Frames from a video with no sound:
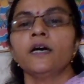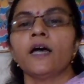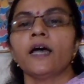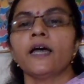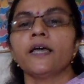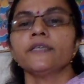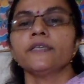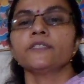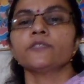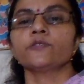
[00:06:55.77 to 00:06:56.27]

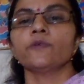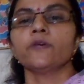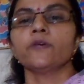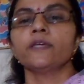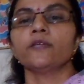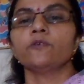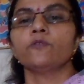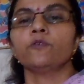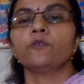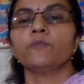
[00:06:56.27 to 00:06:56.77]
I
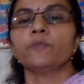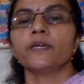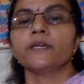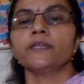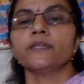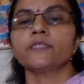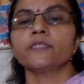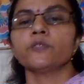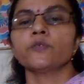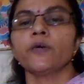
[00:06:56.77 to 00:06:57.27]
square
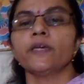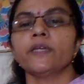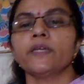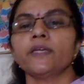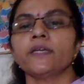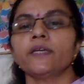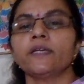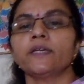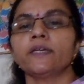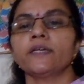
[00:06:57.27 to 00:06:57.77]
omega square,
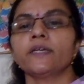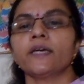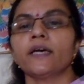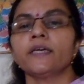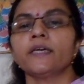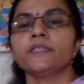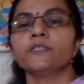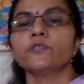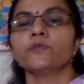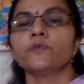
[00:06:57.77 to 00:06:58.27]
and
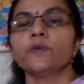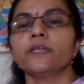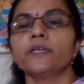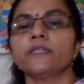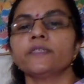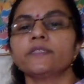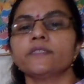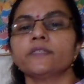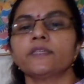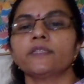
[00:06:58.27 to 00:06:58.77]
I square
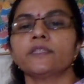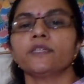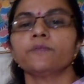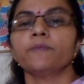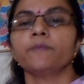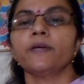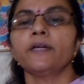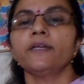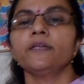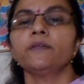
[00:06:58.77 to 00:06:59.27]
is nothing
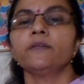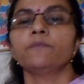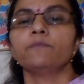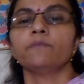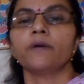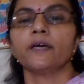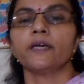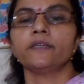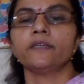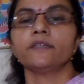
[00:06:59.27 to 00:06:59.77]
but
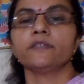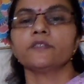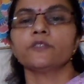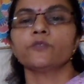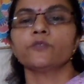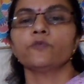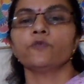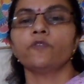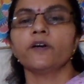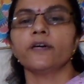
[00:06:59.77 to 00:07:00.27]

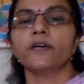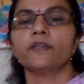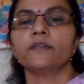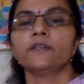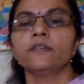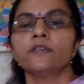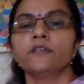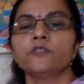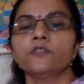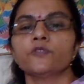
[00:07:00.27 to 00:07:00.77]
minus
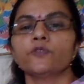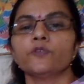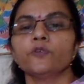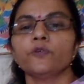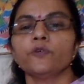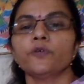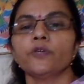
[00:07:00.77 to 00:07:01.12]
1, so